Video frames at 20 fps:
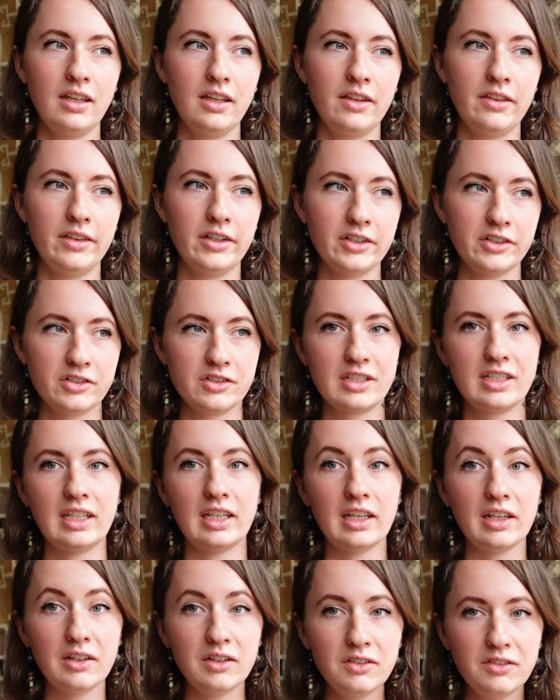there's
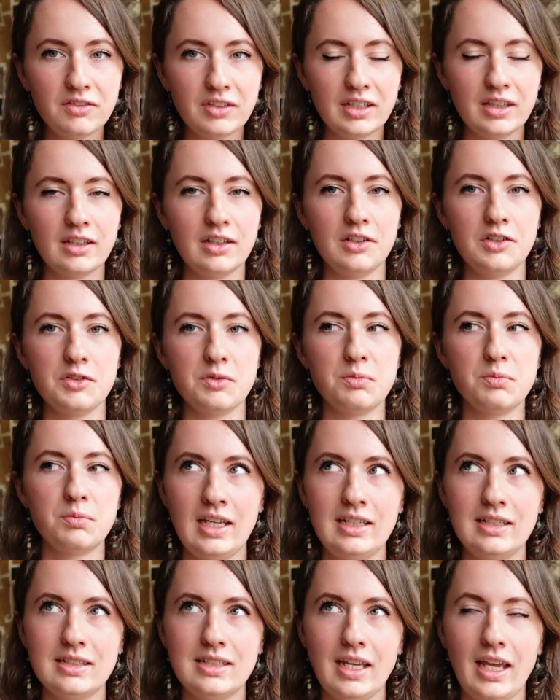give and there's
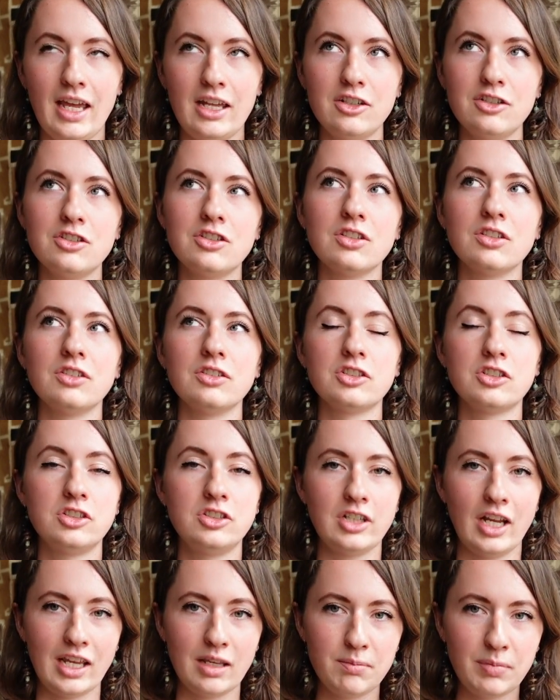intentional
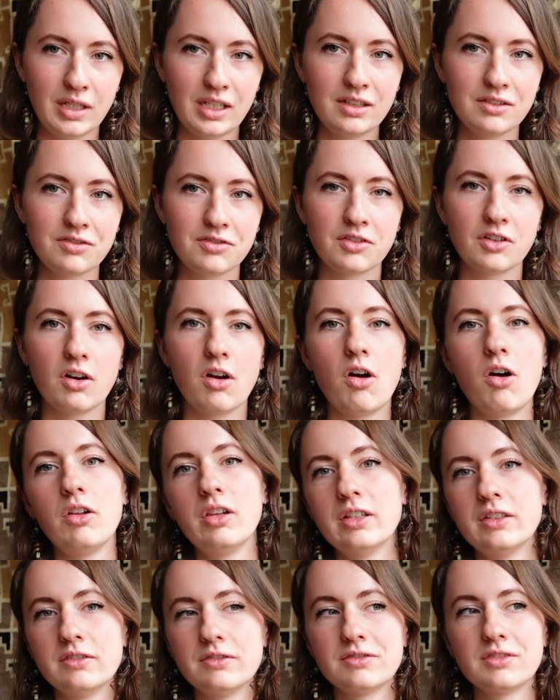shaping for all
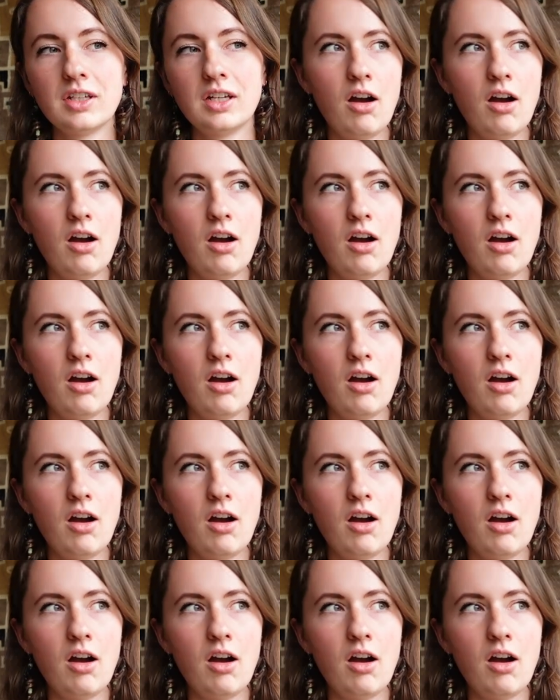of